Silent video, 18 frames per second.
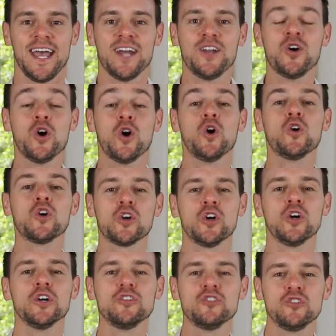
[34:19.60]
And who
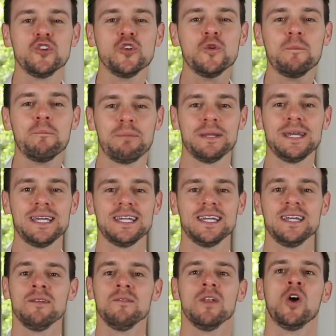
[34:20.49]
could you
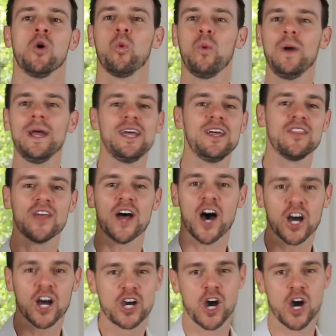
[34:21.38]
be
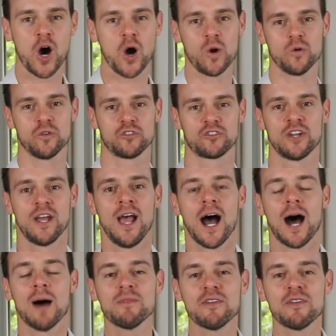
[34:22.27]
with a coach?